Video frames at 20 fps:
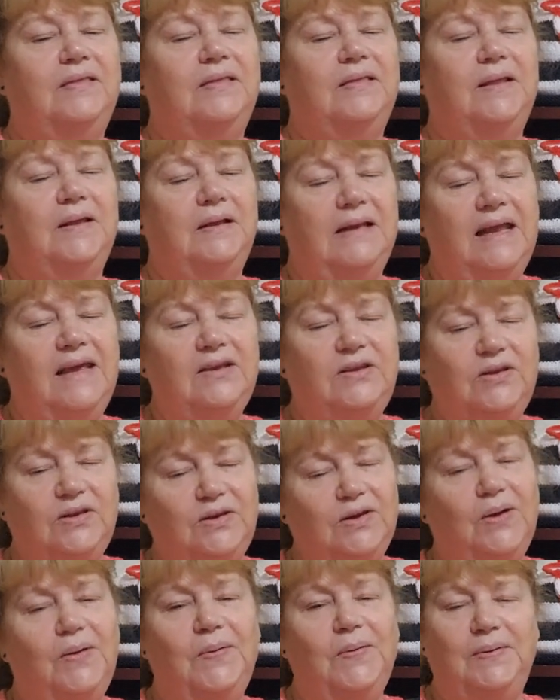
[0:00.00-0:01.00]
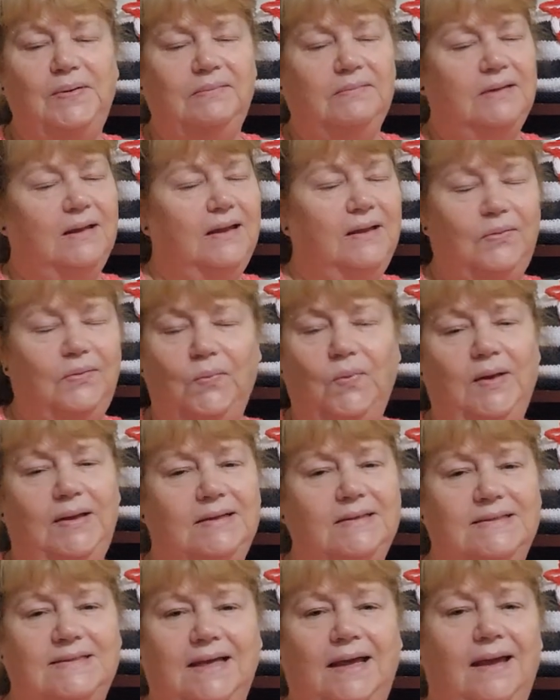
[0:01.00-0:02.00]
they let you know in like
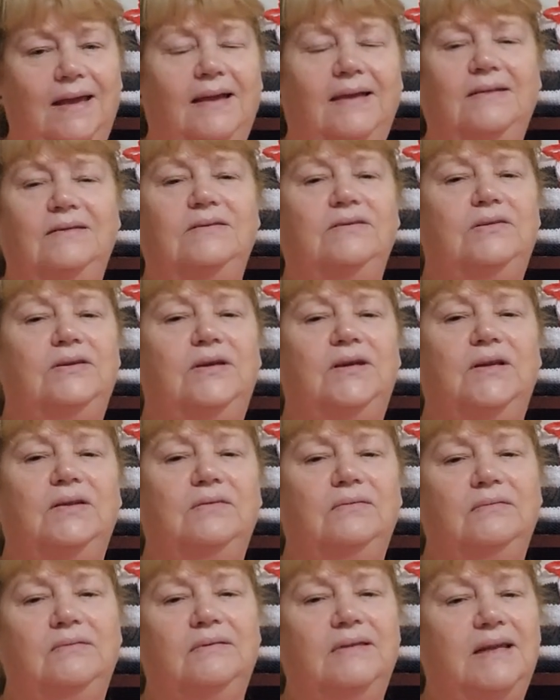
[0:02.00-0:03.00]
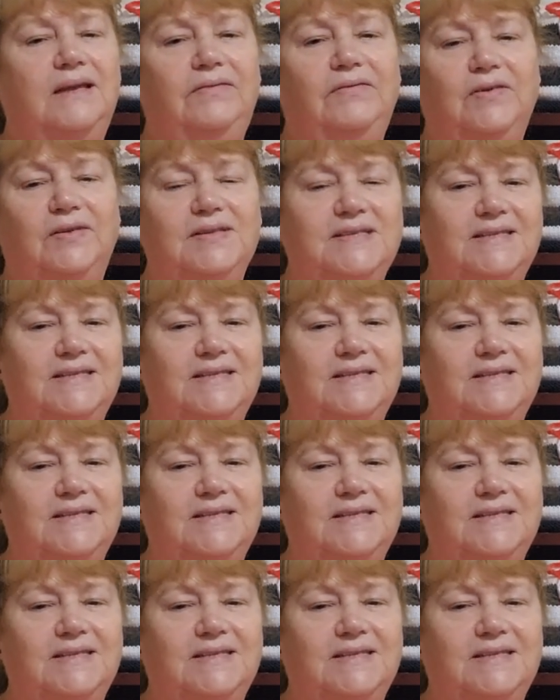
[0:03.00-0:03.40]
weeks ahead. You can leave on